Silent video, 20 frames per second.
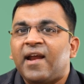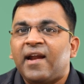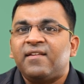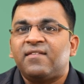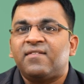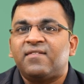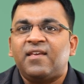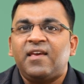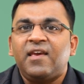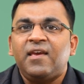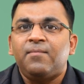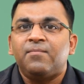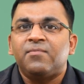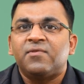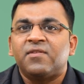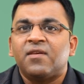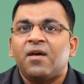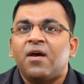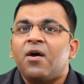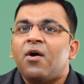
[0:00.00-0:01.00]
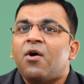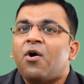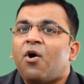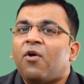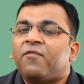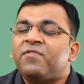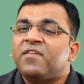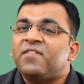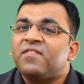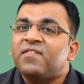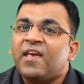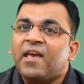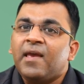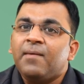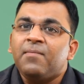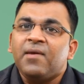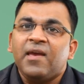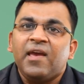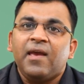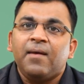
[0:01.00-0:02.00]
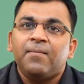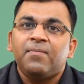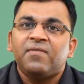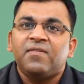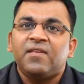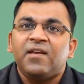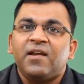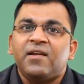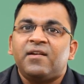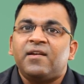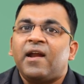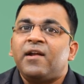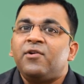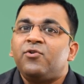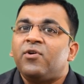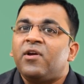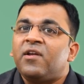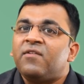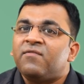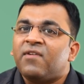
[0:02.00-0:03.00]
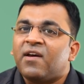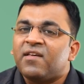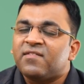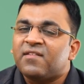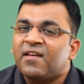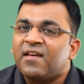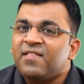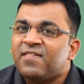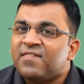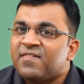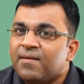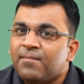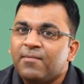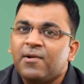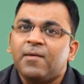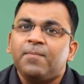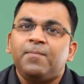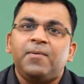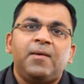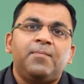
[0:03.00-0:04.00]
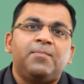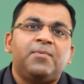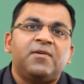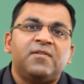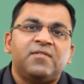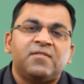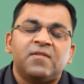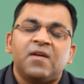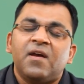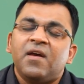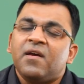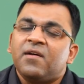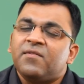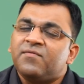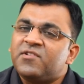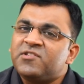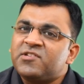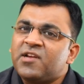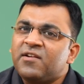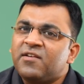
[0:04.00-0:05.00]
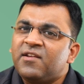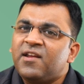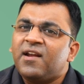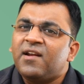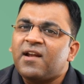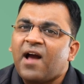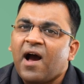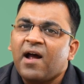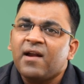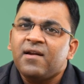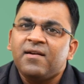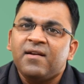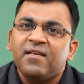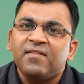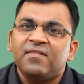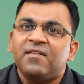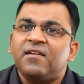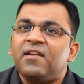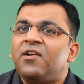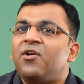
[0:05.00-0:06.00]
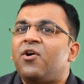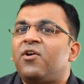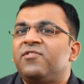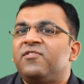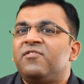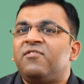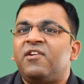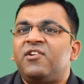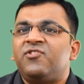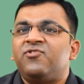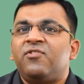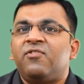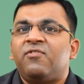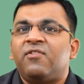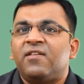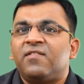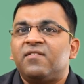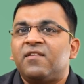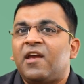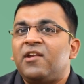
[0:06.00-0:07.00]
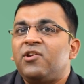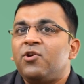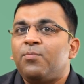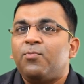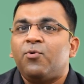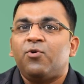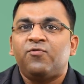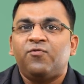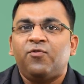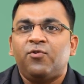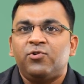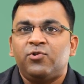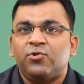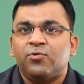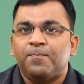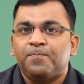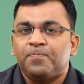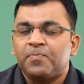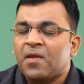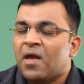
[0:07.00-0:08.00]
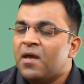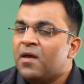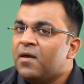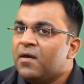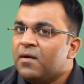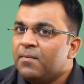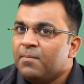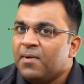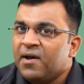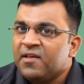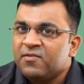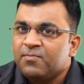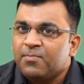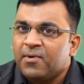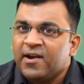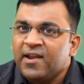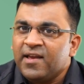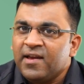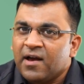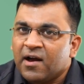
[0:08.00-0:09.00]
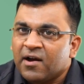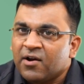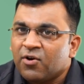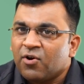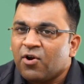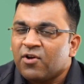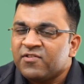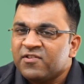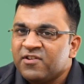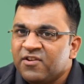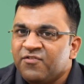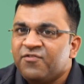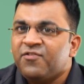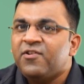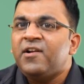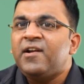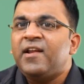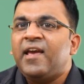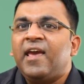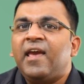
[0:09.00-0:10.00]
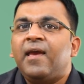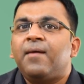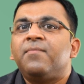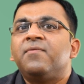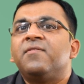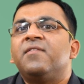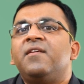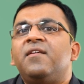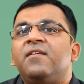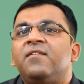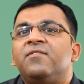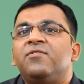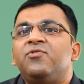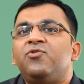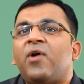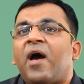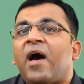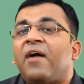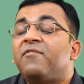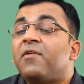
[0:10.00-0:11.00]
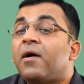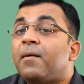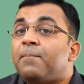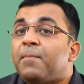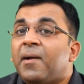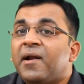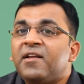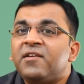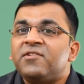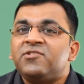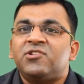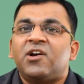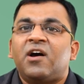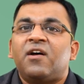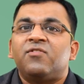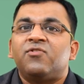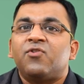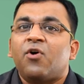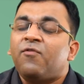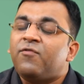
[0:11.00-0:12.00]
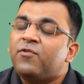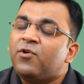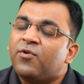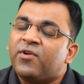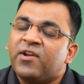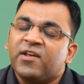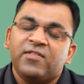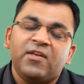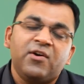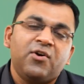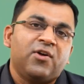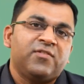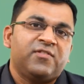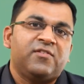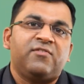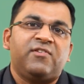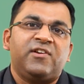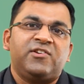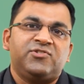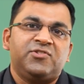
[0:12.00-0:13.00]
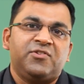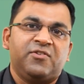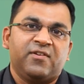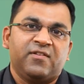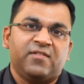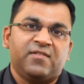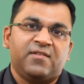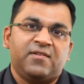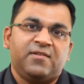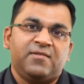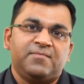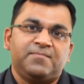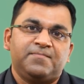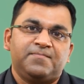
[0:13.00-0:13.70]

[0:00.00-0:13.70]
debt schemes of the same AMC tend to invest in similar papers, which can create unnecessary concentration risk in your portfolio. By spreading across different AMCs, you have a better chance of lowering the concentration risk.